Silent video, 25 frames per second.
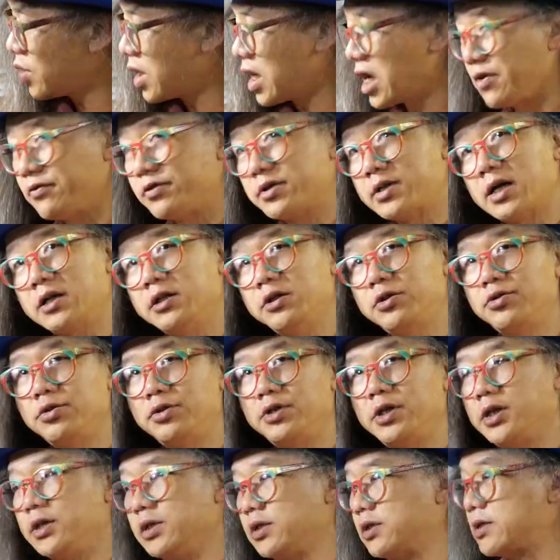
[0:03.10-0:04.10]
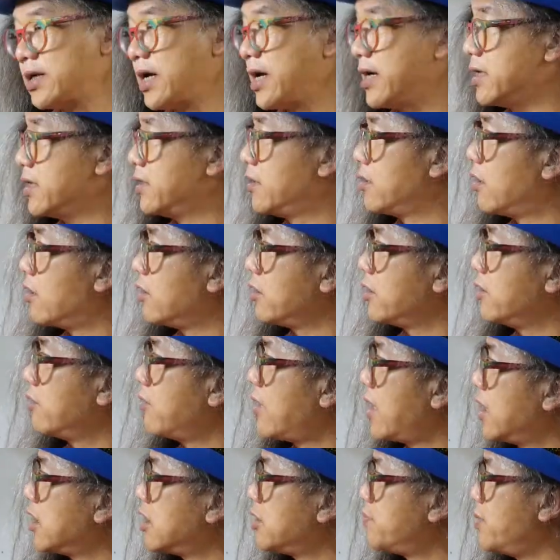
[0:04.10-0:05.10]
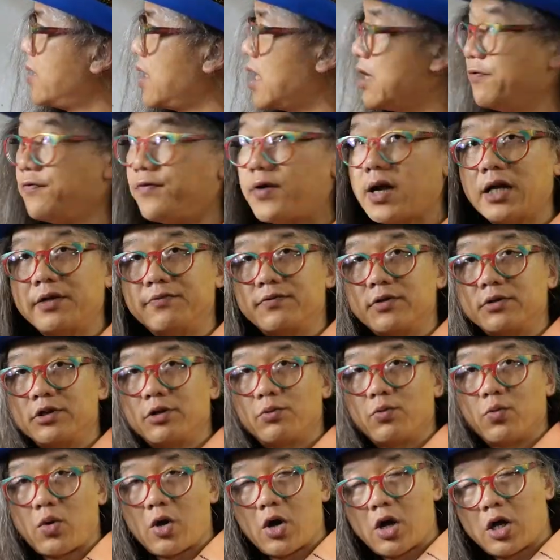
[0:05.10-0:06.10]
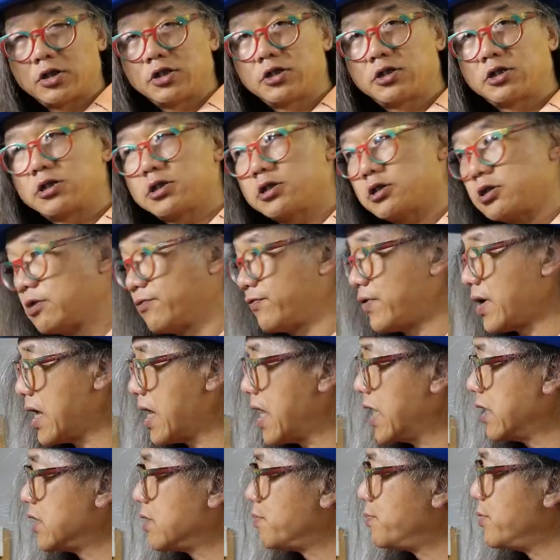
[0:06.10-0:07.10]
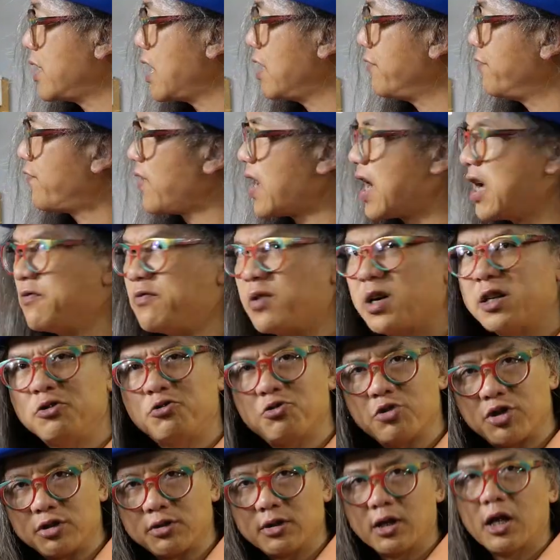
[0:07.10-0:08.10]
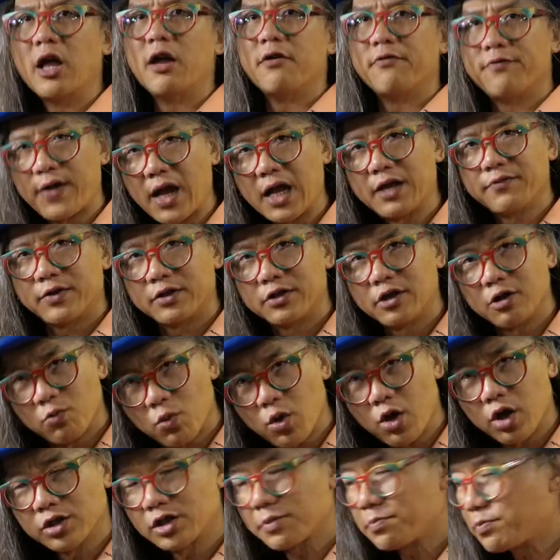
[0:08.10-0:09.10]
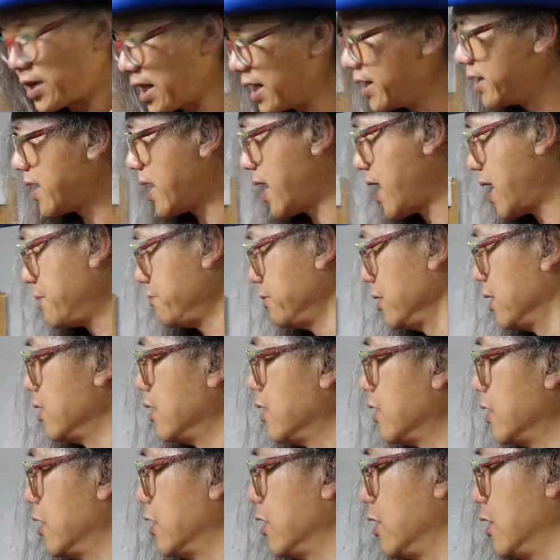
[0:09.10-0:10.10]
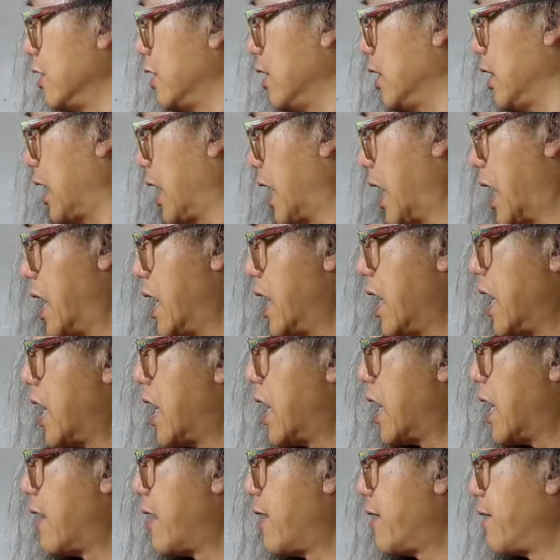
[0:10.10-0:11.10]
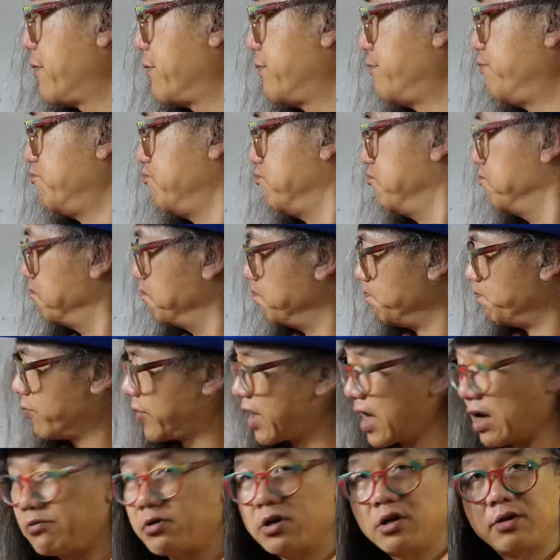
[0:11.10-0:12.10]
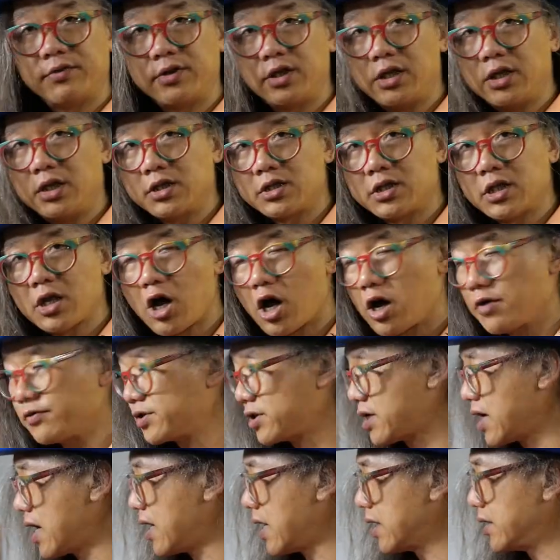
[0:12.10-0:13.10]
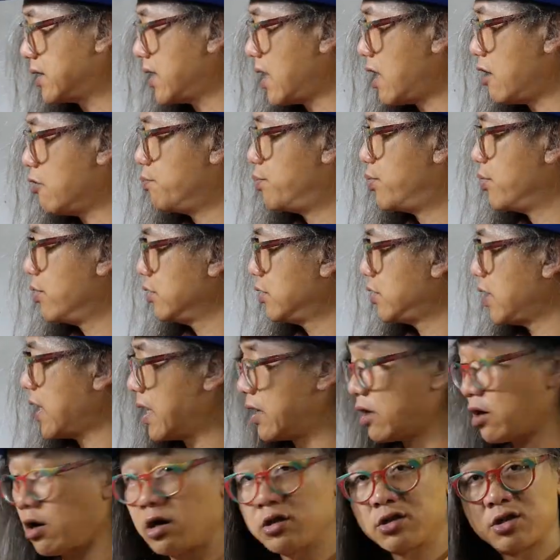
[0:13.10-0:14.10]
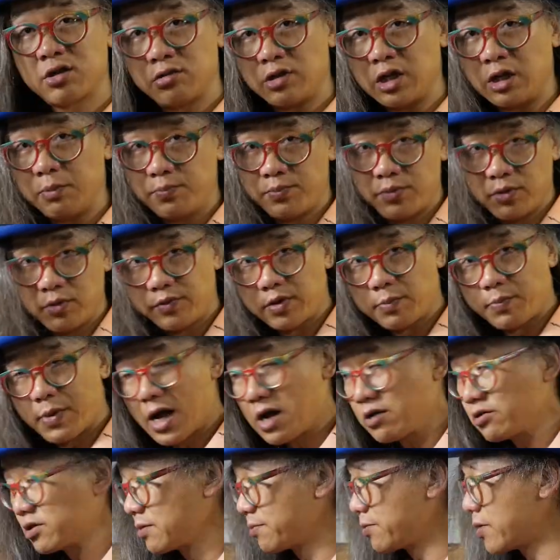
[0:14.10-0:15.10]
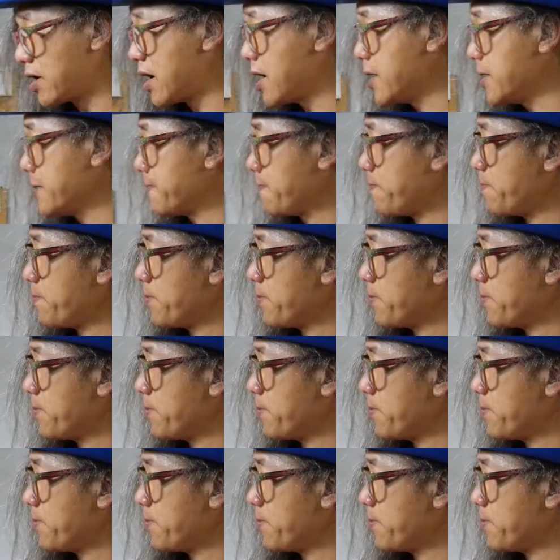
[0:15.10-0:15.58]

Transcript: what I've done to this Dayton audio SPA 500 watts, SPA 500, 500 watts plate amp. I have get rid of the DC offset at the output and also improve the power supply.